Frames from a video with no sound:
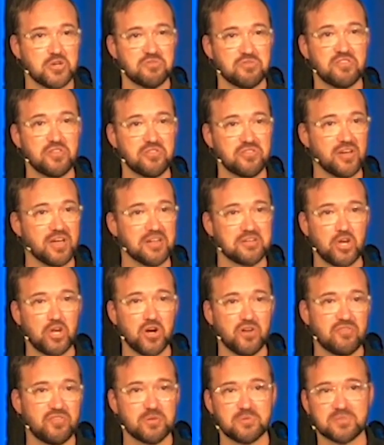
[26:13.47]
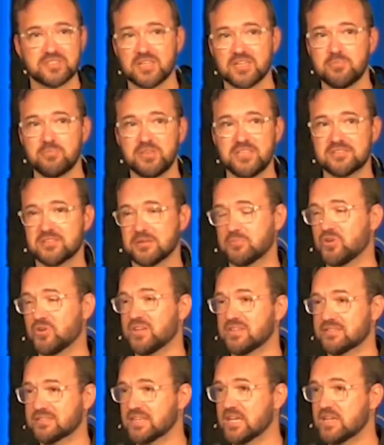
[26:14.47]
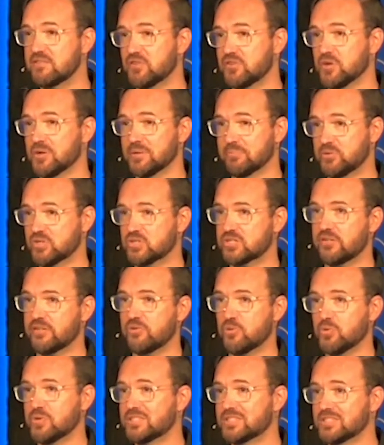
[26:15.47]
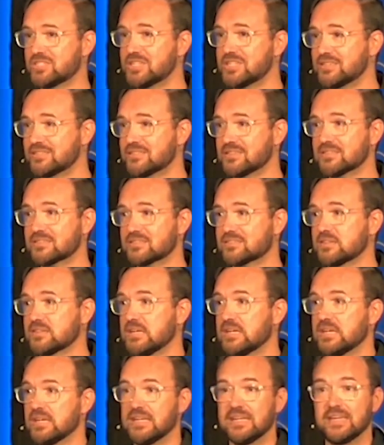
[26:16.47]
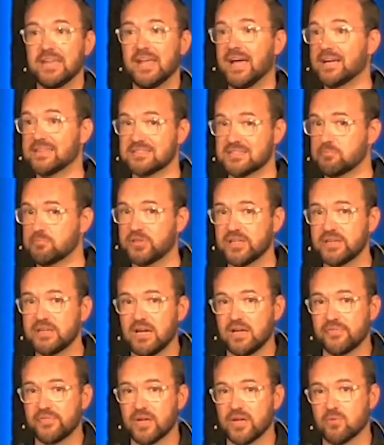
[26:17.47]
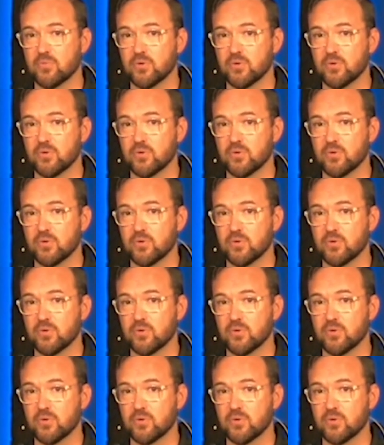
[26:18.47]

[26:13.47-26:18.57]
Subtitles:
if you thought COVID was going to be some great savior and push everyone to Jesus, it hasn't played out that